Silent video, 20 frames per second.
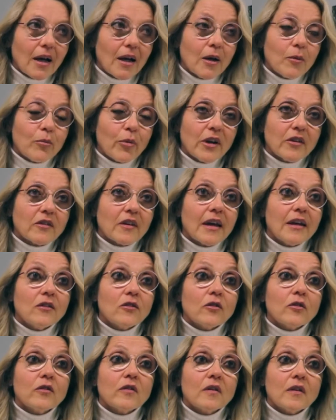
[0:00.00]
Breast
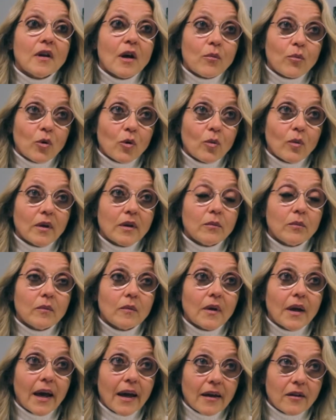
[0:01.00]
cancer is the
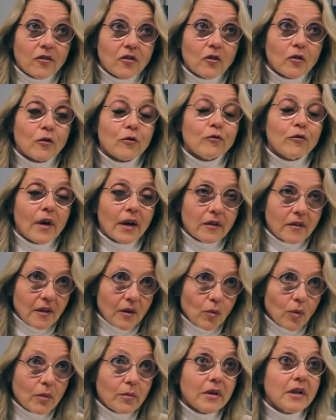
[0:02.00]
#1 cancer
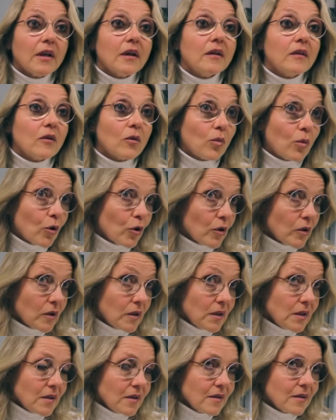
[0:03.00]
affecting women in the
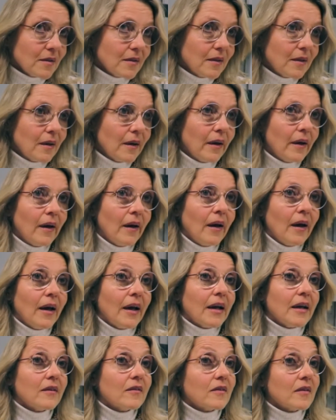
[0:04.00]
world.
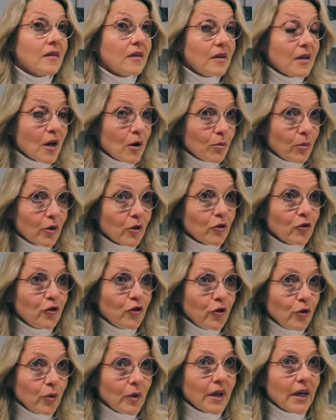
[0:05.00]
It's the
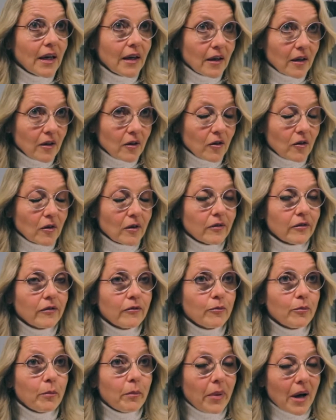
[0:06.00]
#2 killer
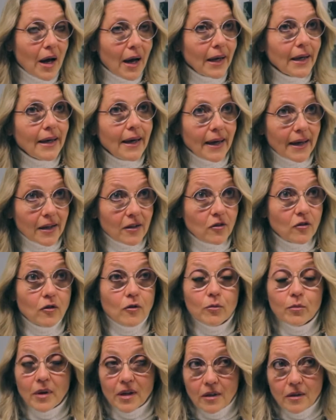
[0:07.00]
by
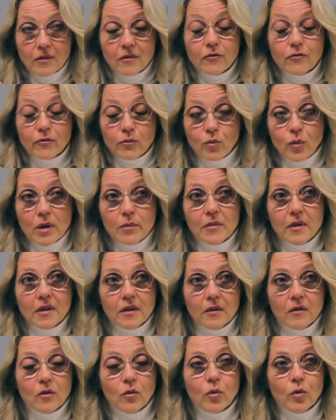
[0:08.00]
cancer by
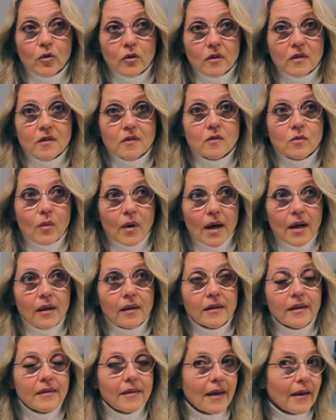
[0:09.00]
women in the world as
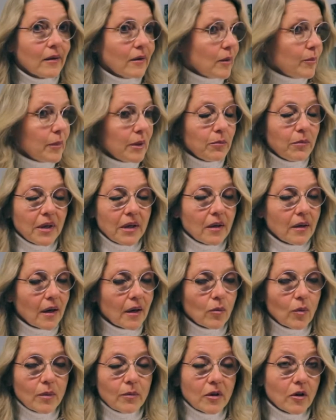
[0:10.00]
well. And that,
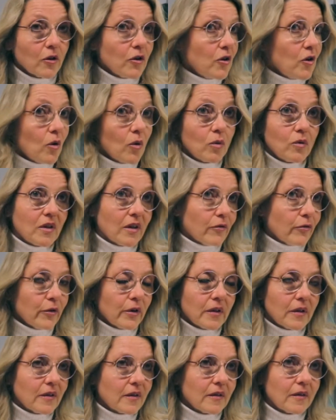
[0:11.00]
PEI women are no
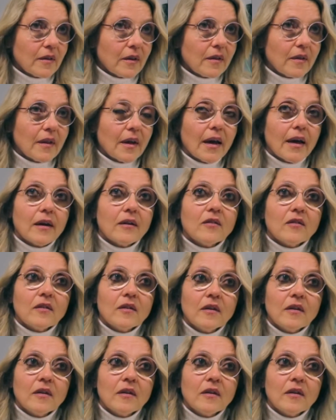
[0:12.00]
different than that.